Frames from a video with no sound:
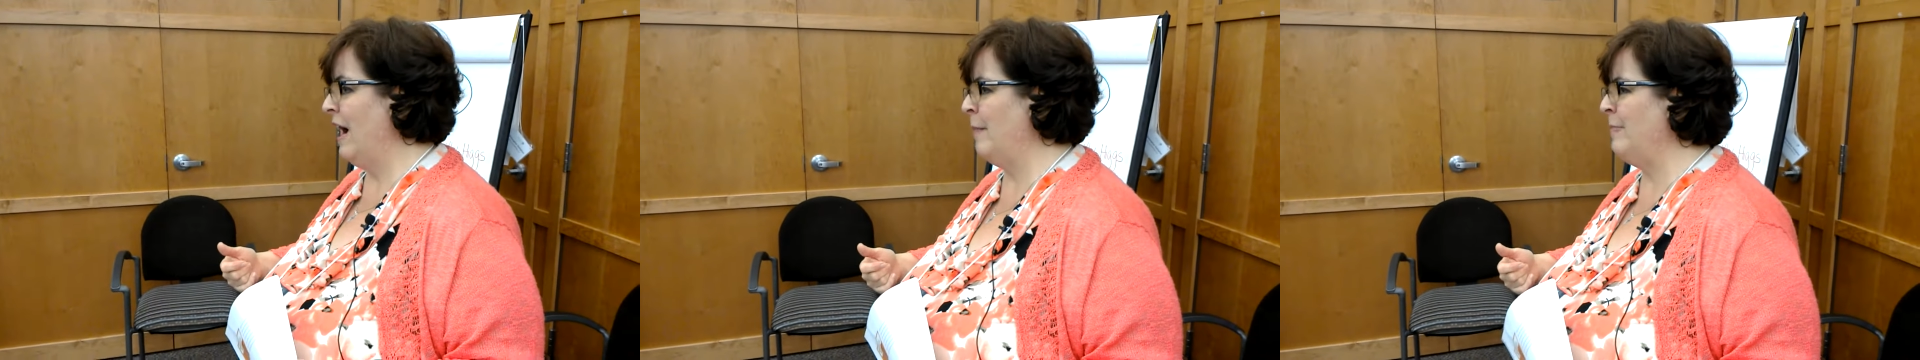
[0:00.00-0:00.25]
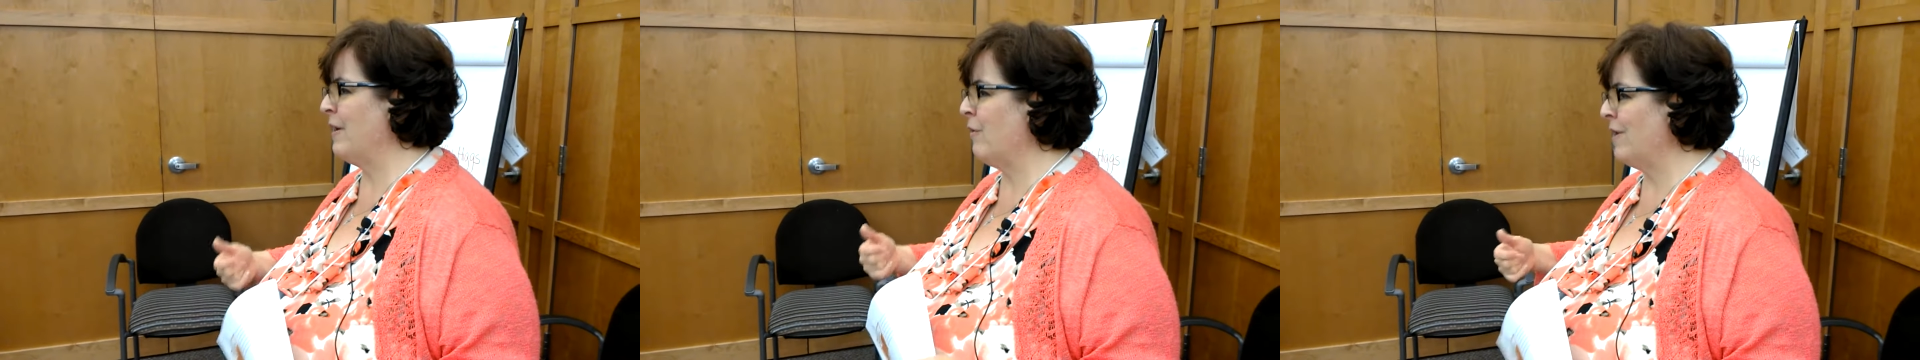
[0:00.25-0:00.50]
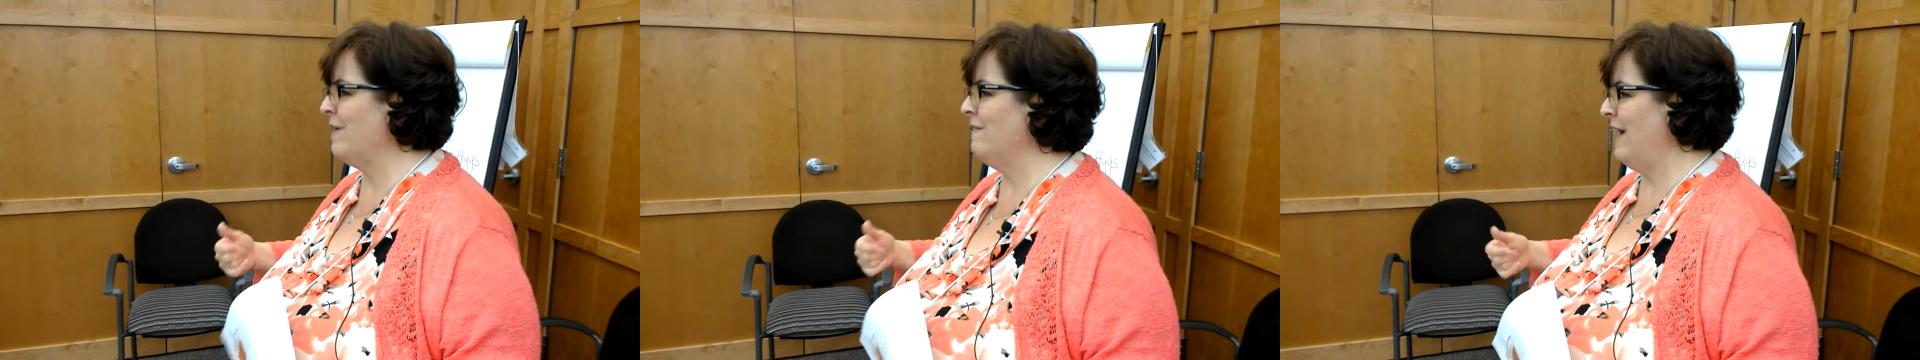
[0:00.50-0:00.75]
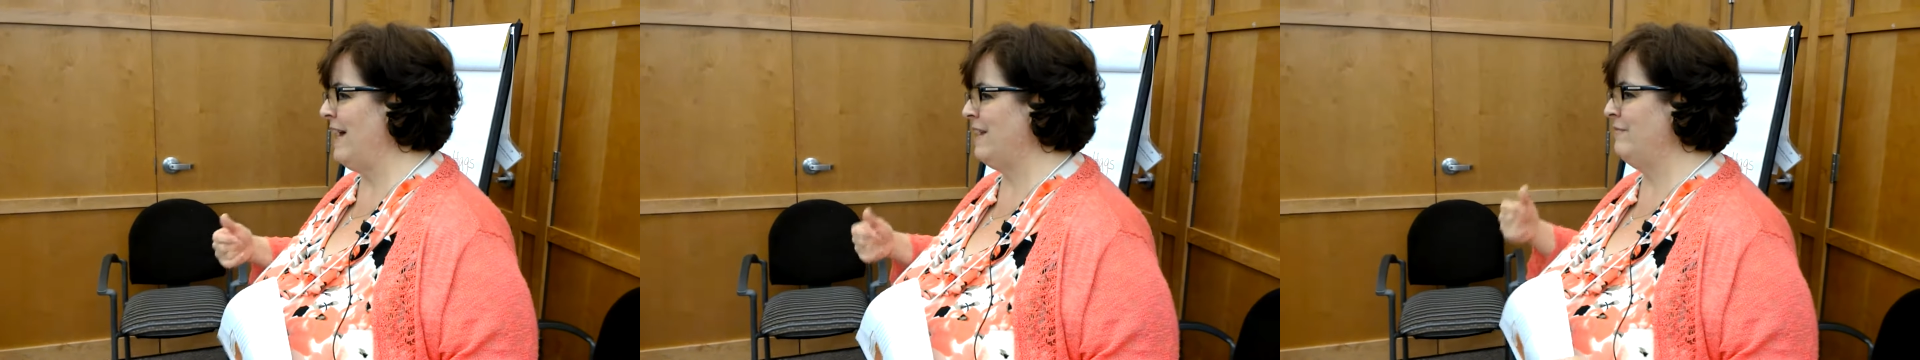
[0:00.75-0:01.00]
There aren't a
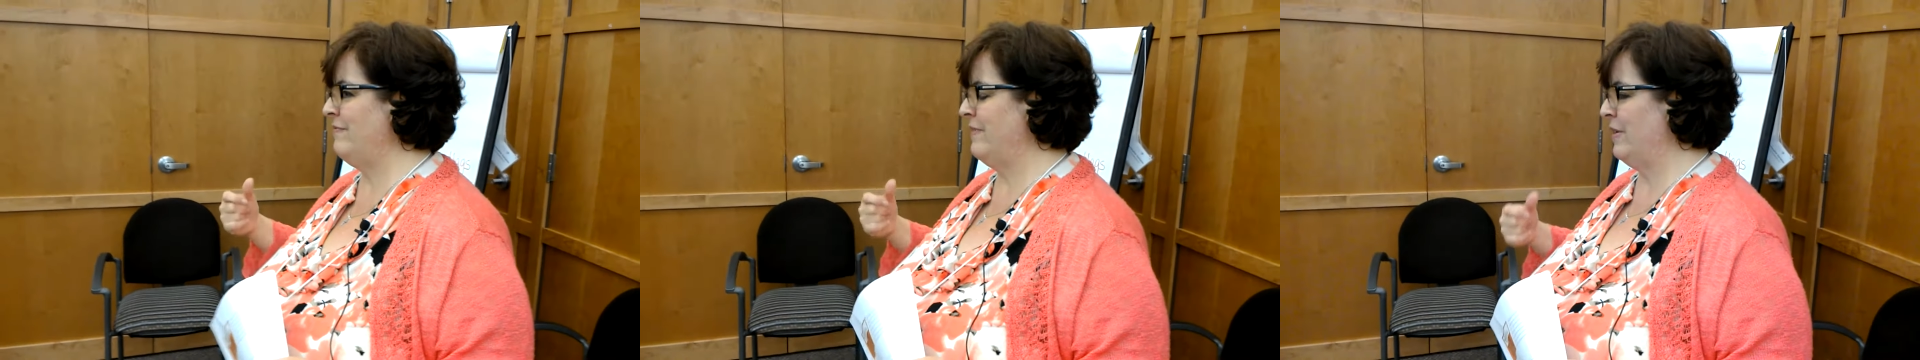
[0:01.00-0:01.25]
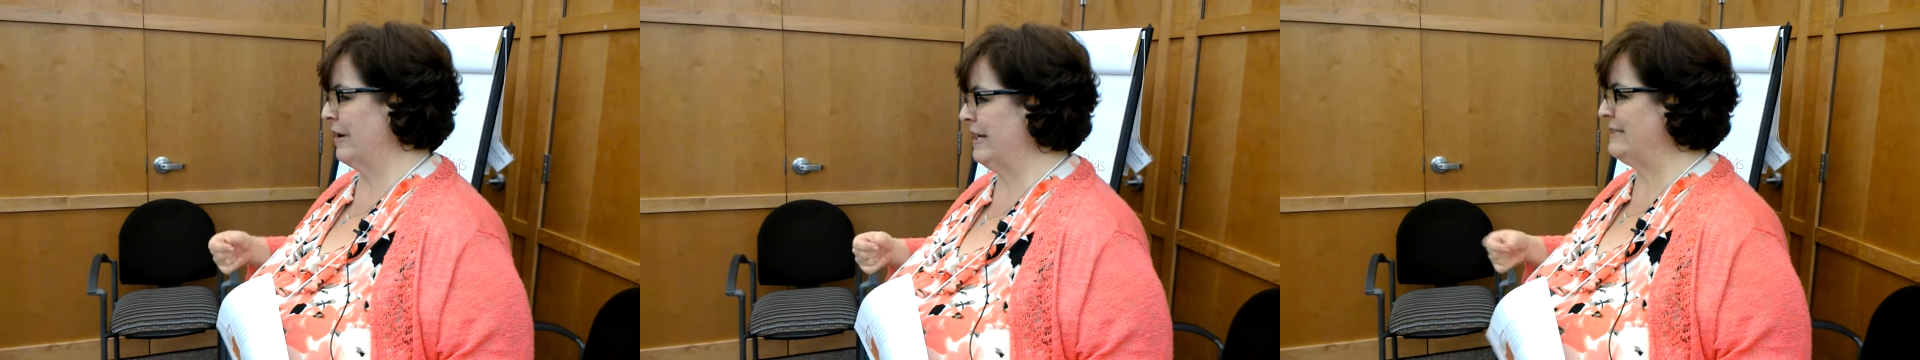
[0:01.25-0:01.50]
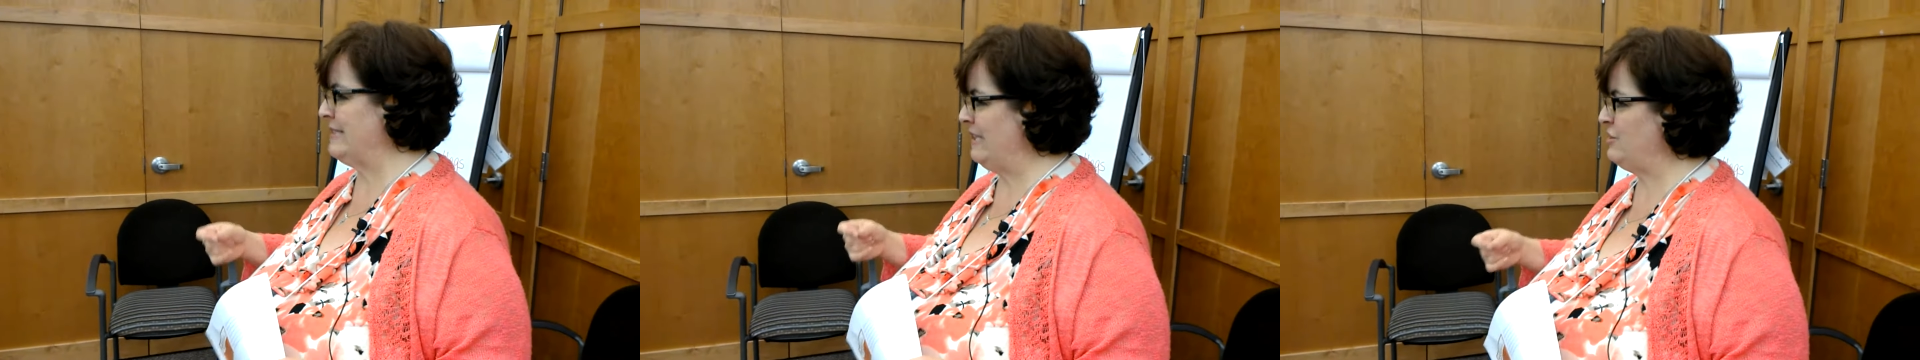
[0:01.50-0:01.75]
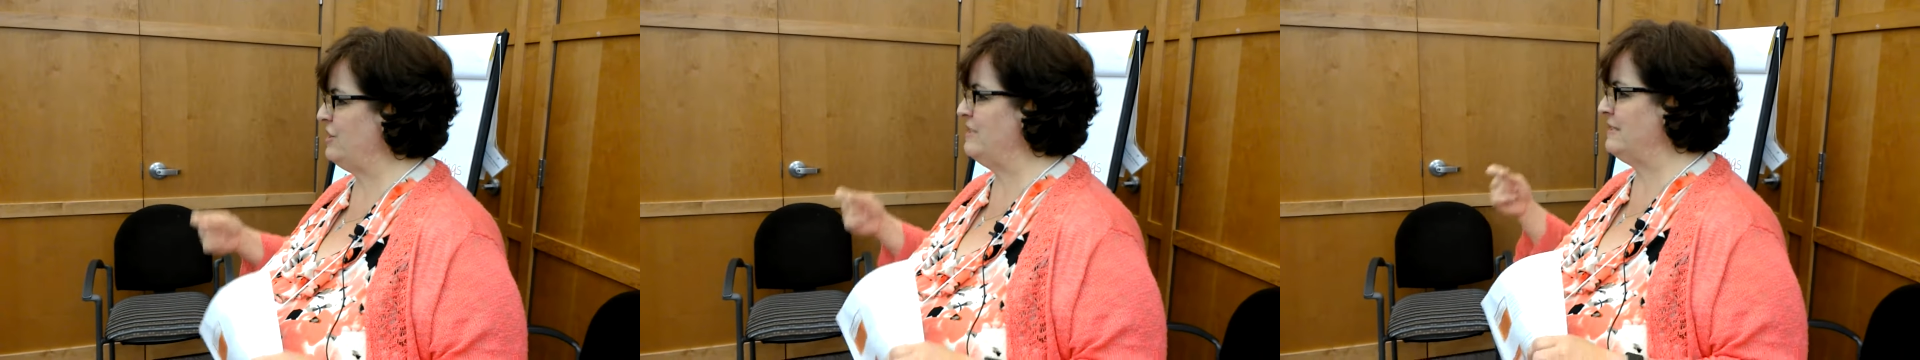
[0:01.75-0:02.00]
lot of
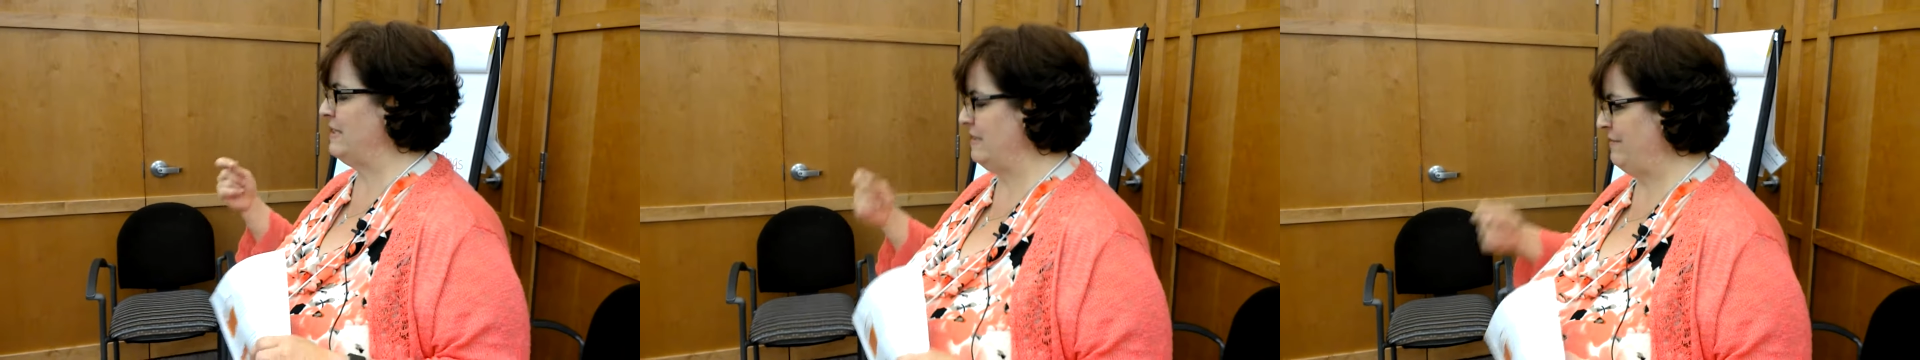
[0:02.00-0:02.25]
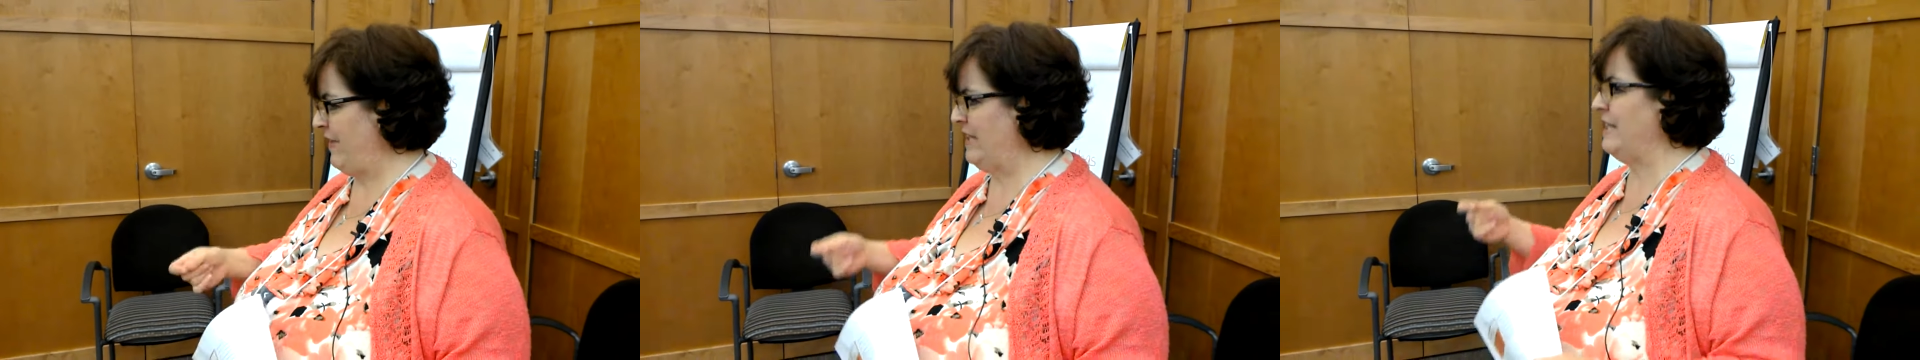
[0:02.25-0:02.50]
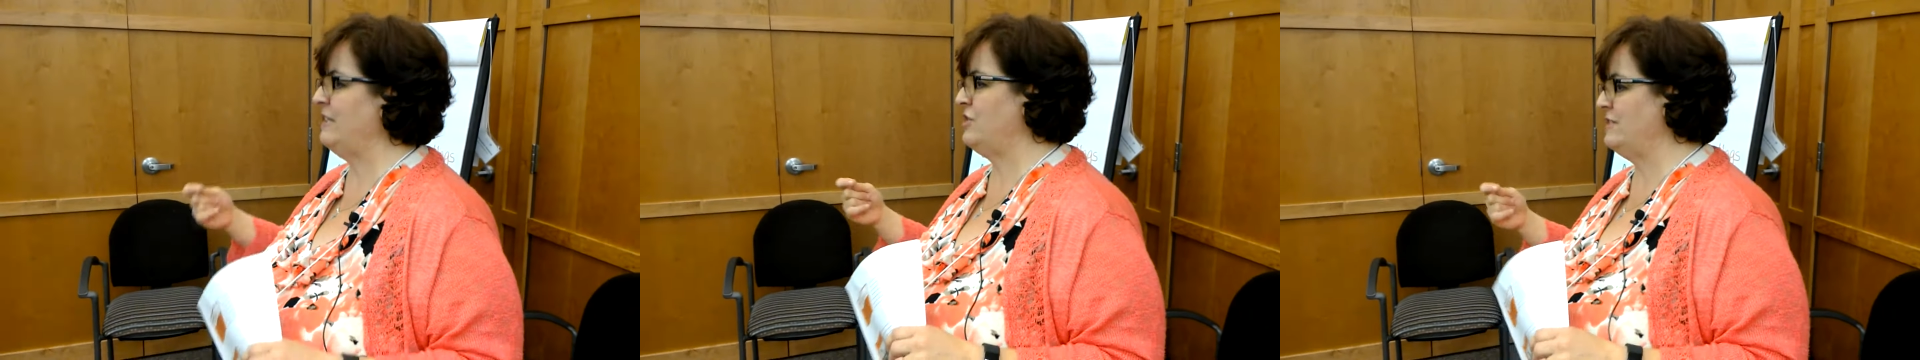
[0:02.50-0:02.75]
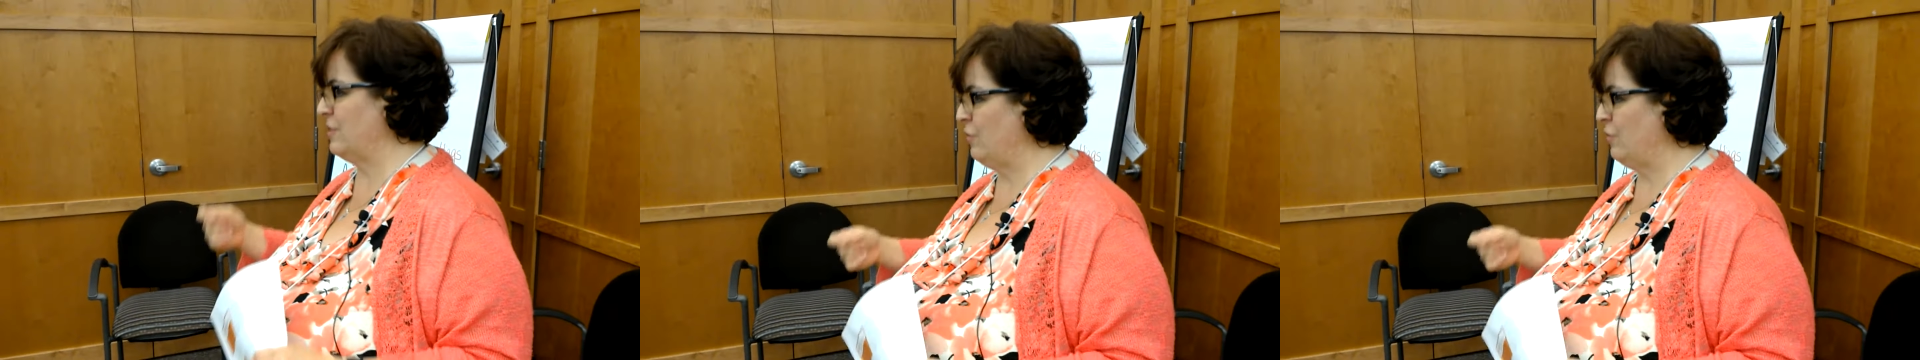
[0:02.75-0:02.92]
organizations and foundations